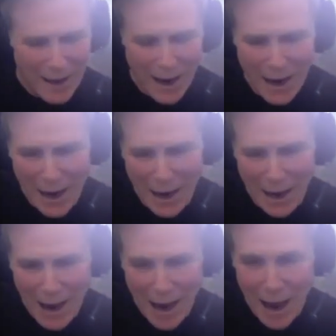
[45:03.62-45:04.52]
Uh,
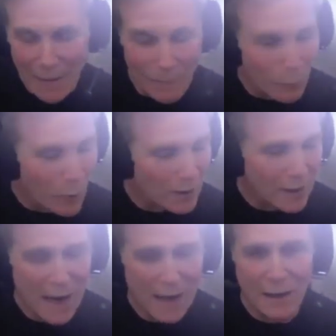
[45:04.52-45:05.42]
and one
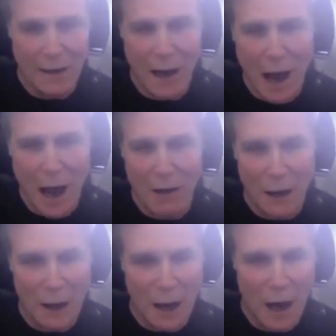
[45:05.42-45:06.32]
guy said, I'll,
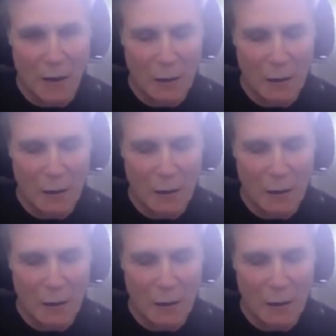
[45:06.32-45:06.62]
I'll,